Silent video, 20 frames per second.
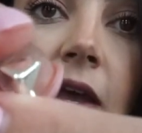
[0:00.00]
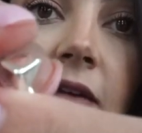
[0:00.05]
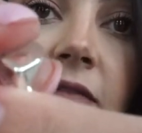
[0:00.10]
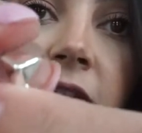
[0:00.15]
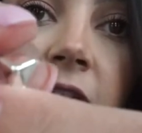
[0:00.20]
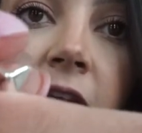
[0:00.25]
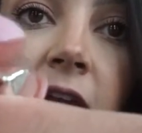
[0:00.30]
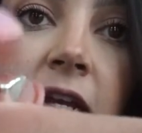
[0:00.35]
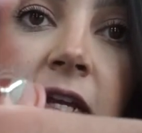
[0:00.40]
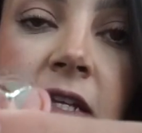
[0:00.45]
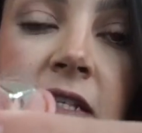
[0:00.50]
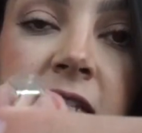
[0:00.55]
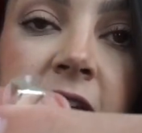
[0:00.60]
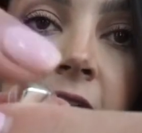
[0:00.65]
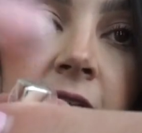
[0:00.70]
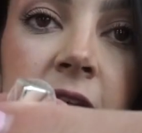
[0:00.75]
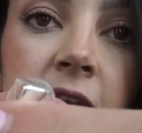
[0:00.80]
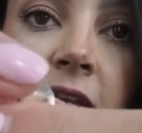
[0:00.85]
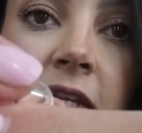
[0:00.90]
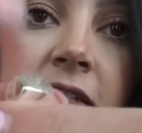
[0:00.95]
a very
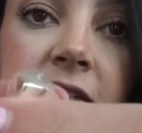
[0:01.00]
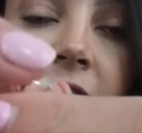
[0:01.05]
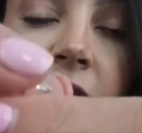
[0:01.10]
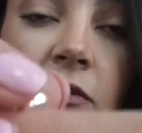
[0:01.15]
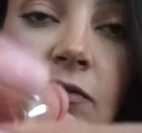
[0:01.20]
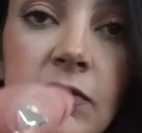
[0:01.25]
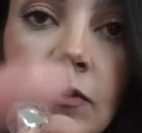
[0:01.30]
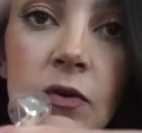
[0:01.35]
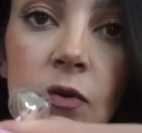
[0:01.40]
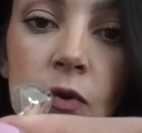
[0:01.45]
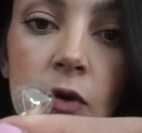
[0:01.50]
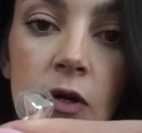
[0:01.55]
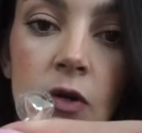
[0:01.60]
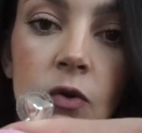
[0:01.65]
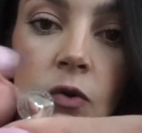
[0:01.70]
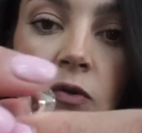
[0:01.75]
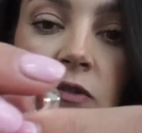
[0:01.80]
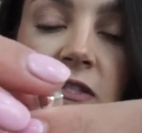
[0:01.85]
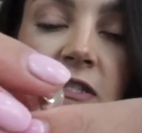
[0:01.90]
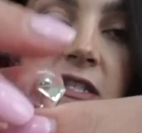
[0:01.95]
delicate silver or
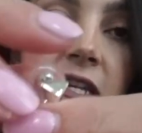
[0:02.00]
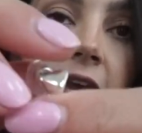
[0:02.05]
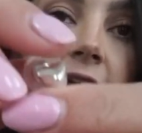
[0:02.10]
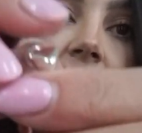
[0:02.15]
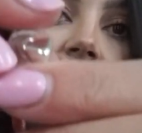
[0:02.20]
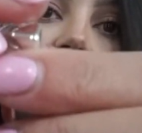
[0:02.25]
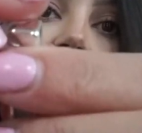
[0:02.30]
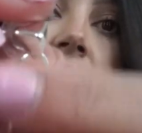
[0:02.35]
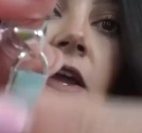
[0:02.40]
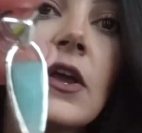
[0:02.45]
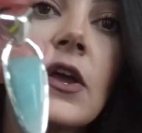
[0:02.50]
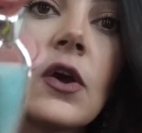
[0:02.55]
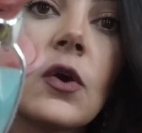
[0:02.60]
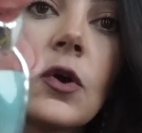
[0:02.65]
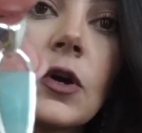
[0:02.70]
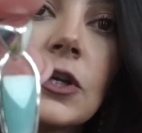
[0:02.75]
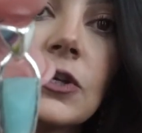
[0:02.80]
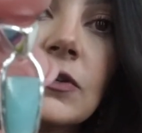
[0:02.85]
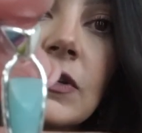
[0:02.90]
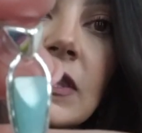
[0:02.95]
gold stud,
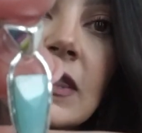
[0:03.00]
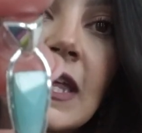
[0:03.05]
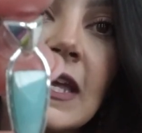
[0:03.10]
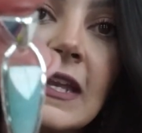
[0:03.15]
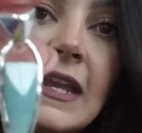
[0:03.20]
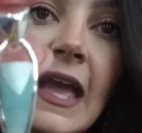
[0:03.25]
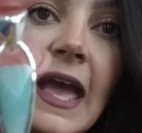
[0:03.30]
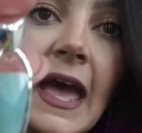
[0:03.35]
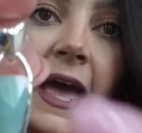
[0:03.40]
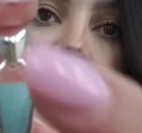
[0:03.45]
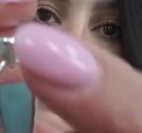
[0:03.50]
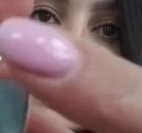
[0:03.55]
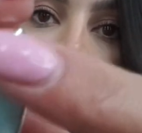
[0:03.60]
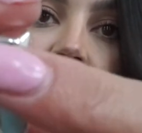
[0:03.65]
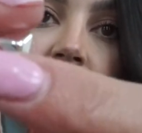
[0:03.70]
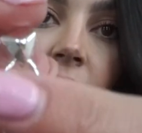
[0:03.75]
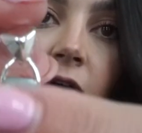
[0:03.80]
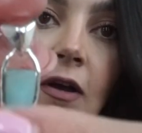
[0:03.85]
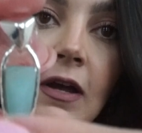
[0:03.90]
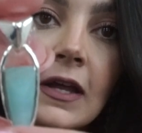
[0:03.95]
or you could then add
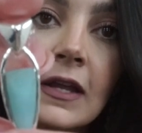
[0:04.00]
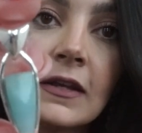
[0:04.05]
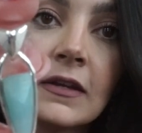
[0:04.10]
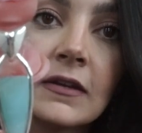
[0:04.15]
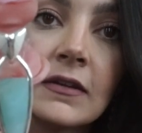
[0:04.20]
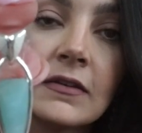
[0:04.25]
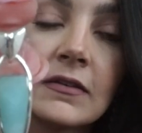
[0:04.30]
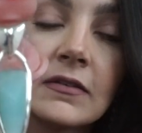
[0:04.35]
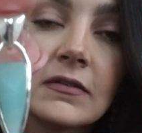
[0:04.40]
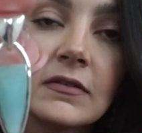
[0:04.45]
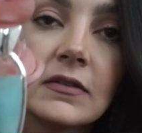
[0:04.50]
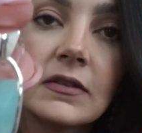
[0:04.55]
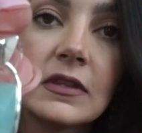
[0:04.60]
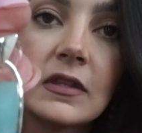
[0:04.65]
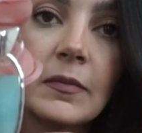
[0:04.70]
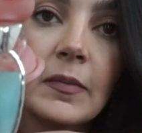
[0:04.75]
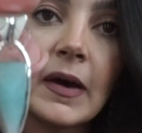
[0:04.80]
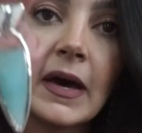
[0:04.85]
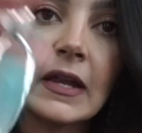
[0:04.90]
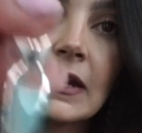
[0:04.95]
on
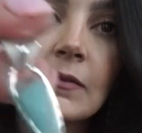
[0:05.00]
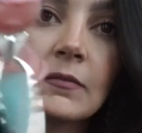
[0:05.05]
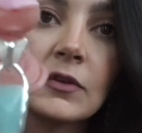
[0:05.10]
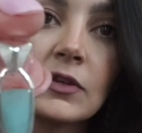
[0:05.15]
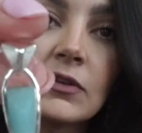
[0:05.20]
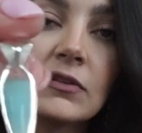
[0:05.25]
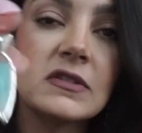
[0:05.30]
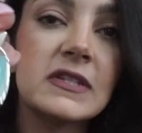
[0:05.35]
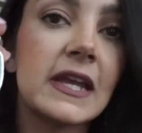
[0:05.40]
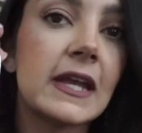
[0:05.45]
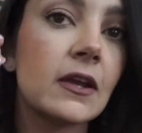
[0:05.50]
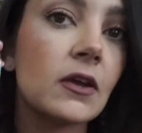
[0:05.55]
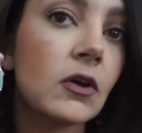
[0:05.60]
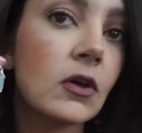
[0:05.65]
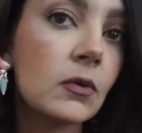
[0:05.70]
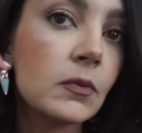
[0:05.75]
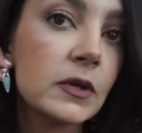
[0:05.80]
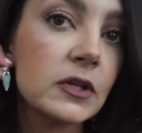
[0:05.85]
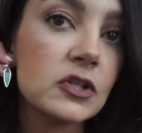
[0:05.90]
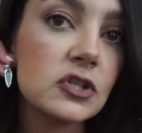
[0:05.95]
the bottom little
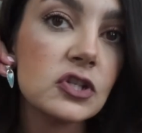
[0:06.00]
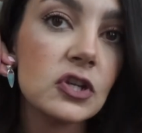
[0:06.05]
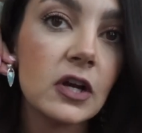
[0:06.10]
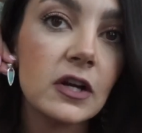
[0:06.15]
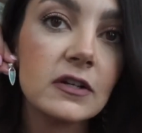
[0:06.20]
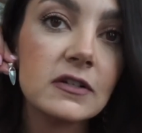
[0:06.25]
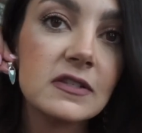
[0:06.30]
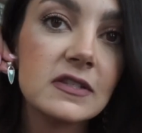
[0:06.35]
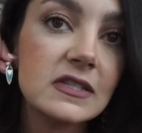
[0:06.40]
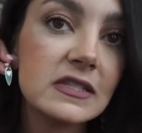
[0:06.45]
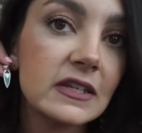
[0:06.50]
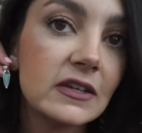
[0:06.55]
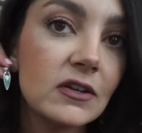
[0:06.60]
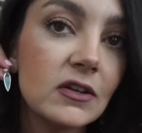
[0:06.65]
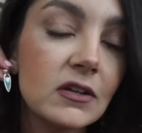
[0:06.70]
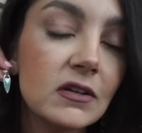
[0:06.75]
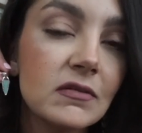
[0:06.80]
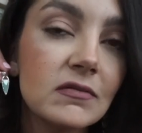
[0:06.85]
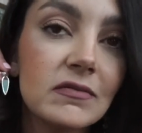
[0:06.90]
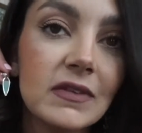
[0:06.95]
dangle, which are
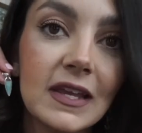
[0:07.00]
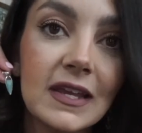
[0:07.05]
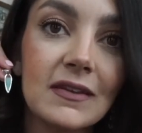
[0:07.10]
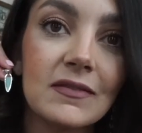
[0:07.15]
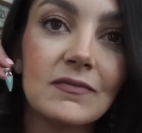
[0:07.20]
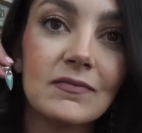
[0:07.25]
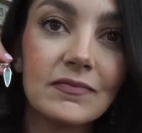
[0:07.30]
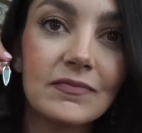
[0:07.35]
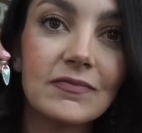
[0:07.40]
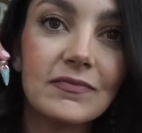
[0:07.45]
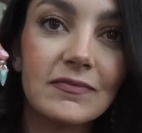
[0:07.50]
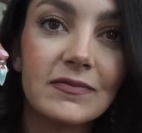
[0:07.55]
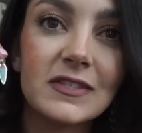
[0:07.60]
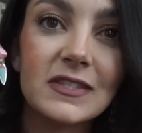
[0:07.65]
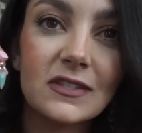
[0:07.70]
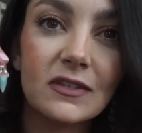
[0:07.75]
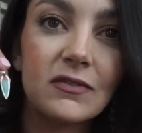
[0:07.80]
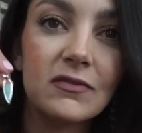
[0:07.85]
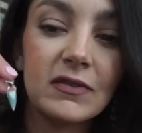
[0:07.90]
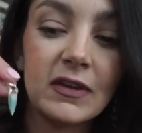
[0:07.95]
still like,
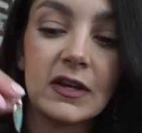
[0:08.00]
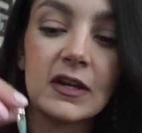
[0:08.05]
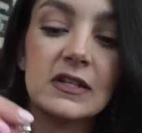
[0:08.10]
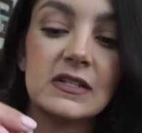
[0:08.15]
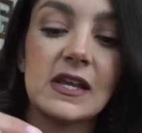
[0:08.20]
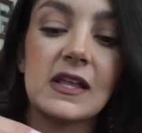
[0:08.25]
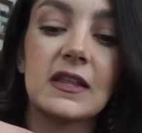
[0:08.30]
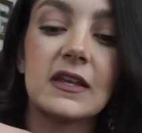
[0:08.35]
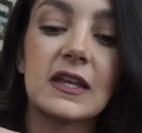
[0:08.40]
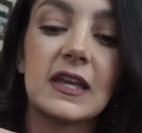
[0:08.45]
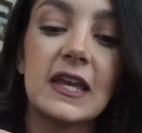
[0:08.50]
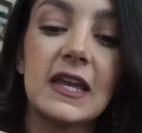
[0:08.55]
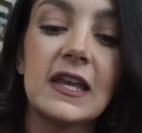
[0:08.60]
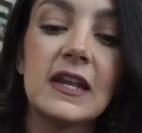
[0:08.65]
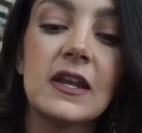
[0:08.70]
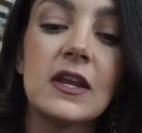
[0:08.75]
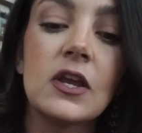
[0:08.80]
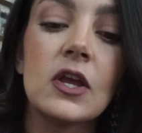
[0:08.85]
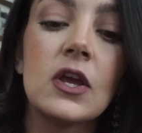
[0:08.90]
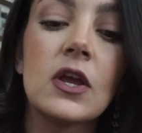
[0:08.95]
still very
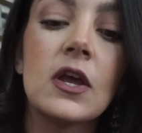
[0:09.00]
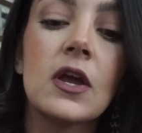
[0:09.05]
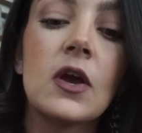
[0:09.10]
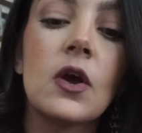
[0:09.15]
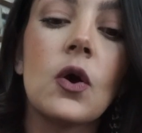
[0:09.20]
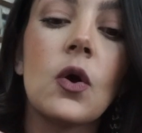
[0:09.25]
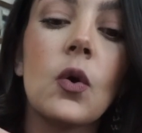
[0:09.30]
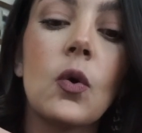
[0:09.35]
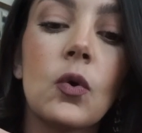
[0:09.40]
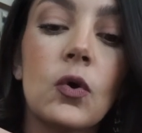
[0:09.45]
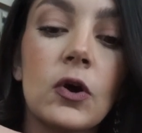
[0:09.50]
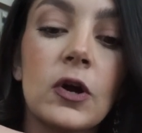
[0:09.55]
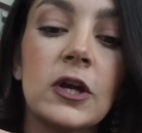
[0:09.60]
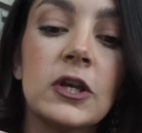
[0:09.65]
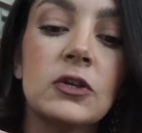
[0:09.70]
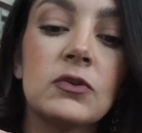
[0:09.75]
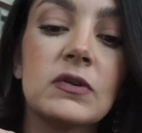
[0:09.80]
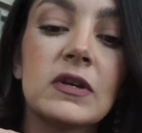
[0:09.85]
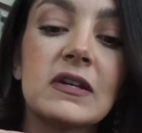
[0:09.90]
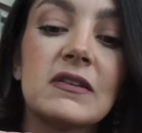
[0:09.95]
delicate, or
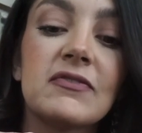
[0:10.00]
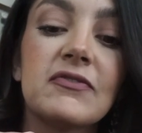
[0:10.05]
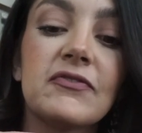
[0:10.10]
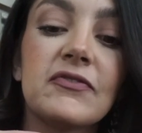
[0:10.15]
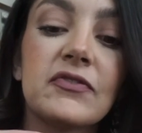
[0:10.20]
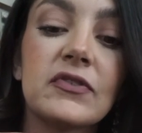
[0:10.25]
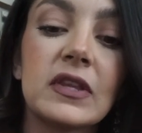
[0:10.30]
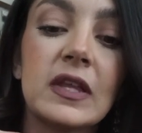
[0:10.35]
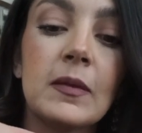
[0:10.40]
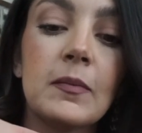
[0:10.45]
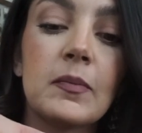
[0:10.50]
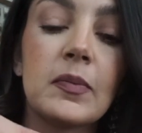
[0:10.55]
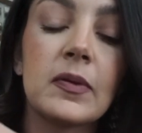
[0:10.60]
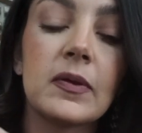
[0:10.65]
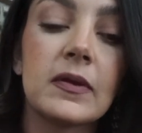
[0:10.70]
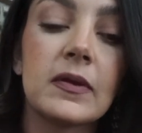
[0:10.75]
you could flip,